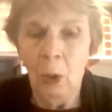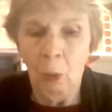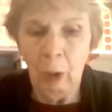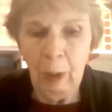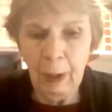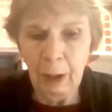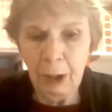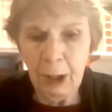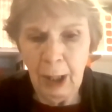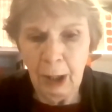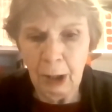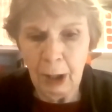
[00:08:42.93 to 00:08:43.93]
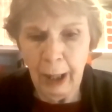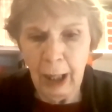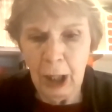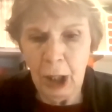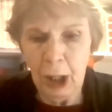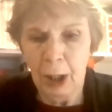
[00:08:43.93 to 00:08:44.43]
We built seniors'
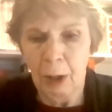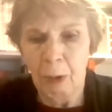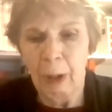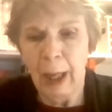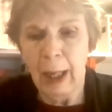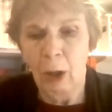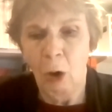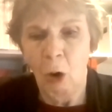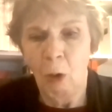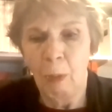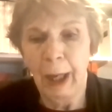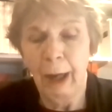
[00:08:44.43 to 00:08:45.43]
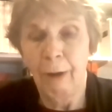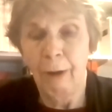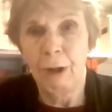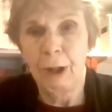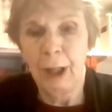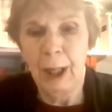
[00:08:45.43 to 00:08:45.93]
lodges and created home care for
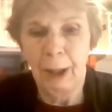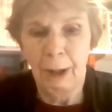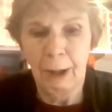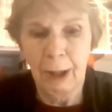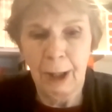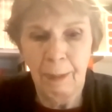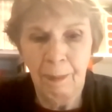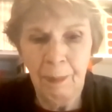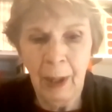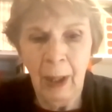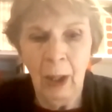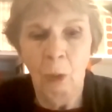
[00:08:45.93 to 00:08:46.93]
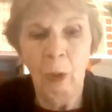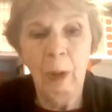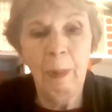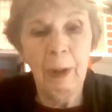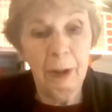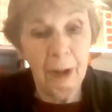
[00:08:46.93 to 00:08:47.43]
seniors. We
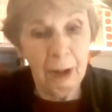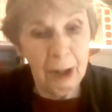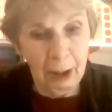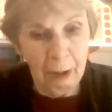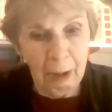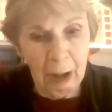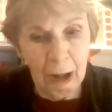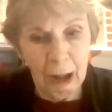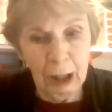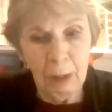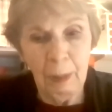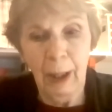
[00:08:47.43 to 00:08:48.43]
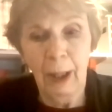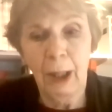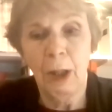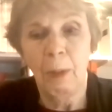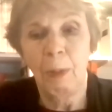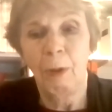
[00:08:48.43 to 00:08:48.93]
built auxiliary hospitals
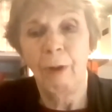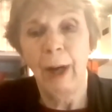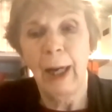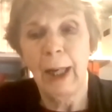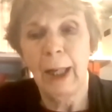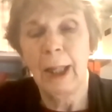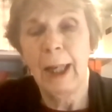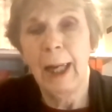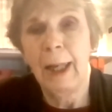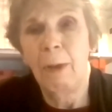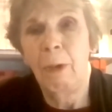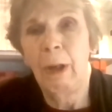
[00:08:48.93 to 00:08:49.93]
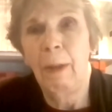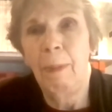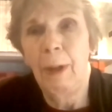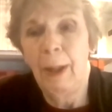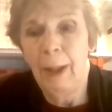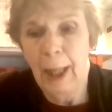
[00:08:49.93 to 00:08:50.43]
to provide extended
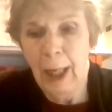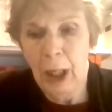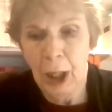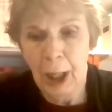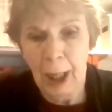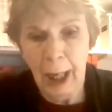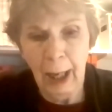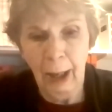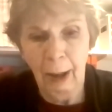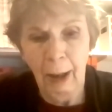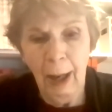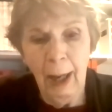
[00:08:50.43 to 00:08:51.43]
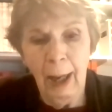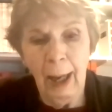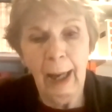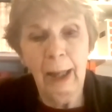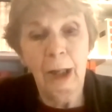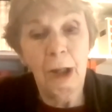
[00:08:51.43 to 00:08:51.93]
rehabilitation care
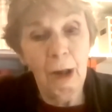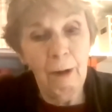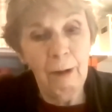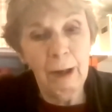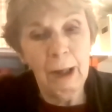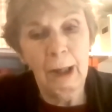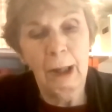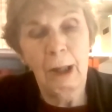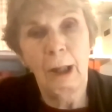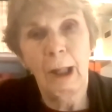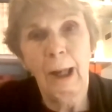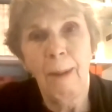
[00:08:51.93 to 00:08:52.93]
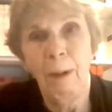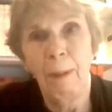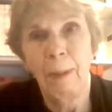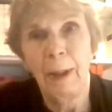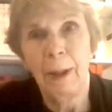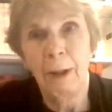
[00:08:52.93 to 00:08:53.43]
and services to
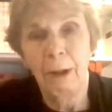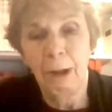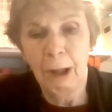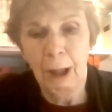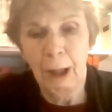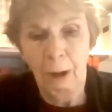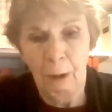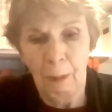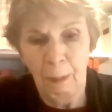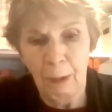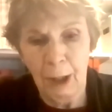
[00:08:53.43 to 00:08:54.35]
supplement the nursing homes.